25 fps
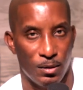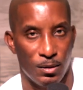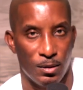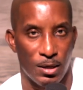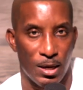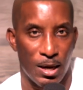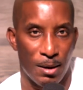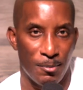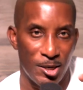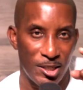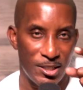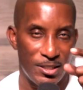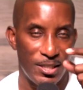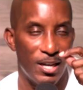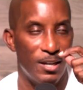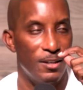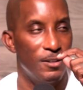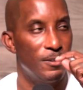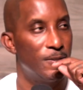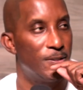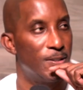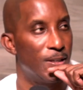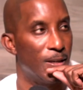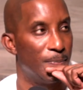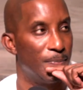I'm going to tell
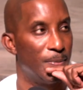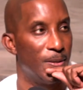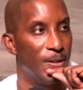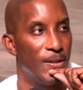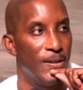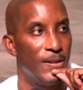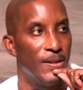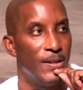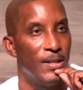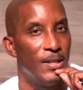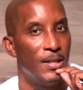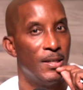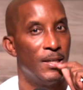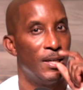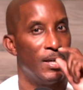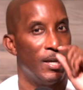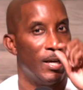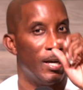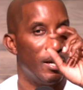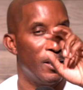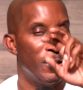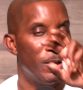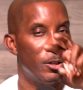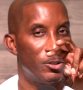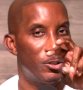you something.
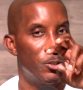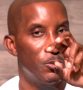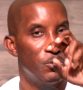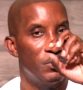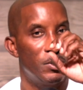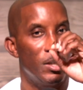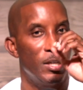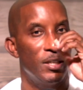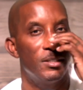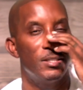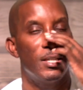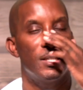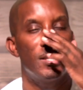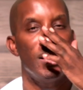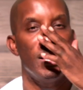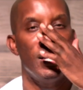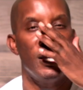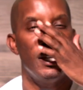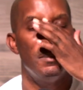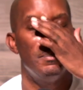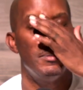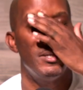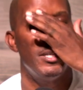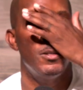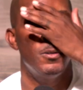And here are two things that the
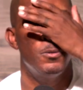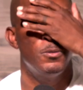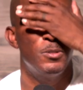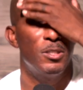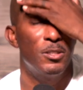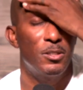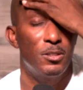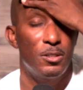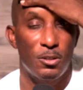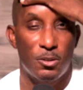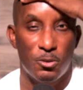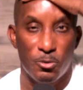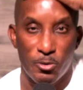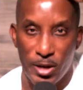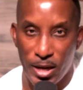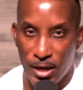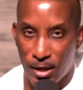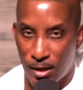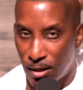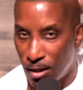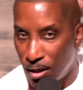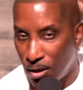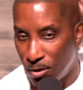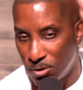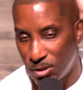enemy uses to create
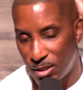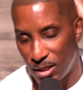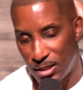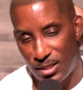clones.